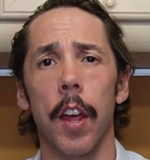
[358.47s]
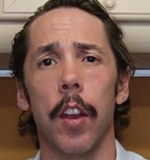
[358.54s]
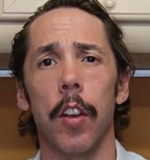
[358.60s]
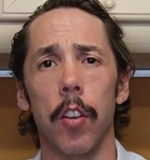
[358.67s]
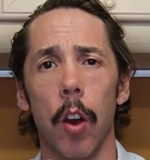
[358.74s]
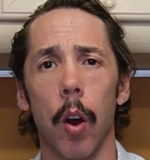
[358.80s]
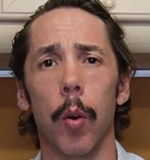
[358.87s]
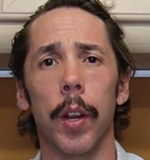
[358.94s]

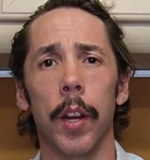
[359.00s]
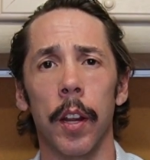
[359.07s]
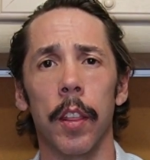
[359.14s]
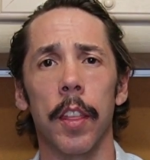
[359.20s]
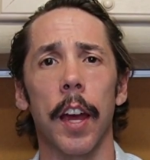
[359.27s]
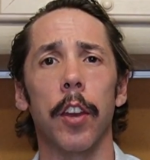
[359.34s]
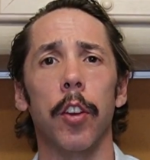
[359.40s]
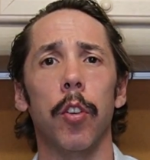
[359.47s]
knowing
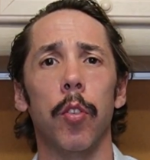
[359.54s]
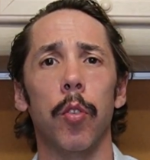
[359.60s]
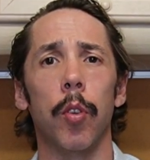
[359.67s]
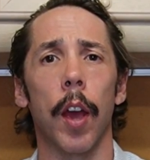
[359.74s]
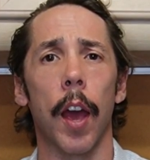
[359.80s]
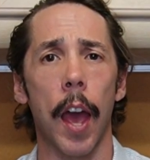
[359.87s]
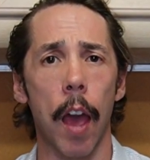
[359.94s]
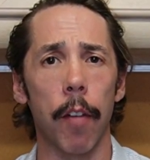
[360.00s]
that you
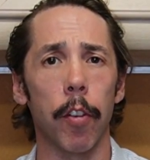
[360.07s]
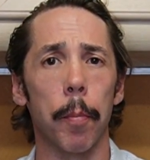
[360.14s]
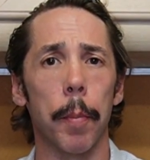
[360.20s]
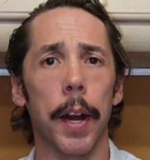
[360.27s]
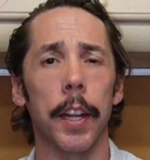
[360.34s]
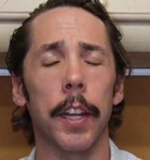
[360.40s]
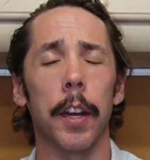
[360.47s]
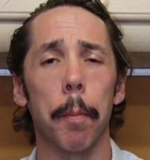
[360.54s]
have your
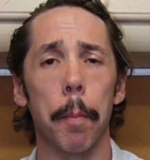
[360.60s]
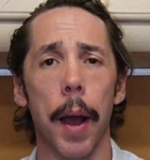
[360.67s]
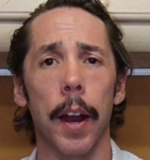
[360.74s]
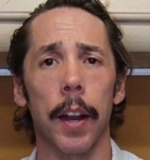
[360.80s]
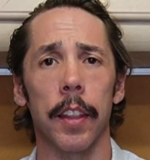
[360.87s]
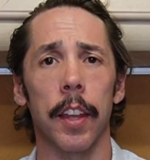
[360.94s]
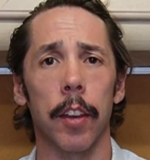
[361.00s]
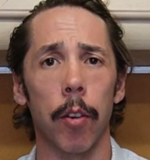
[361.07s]
money in a
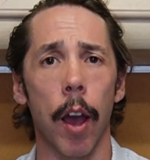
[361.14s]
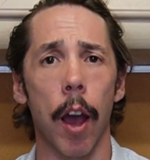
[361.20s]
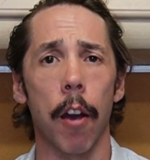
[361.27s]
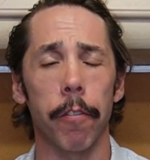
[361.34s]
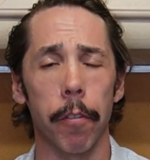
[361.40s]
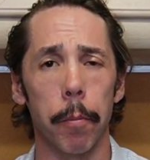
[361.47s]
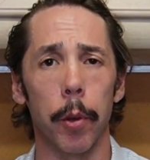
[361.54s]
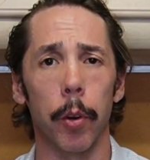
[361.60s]
market that you are
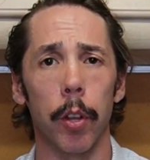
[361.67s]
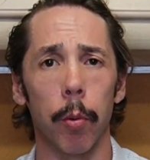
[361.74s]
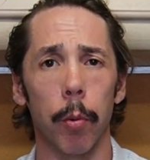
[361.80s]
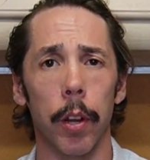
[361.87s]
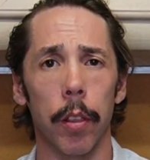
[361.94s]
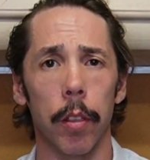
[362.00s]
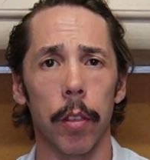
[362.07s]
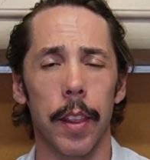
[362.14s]
familiar
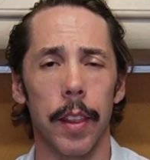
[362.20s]
with.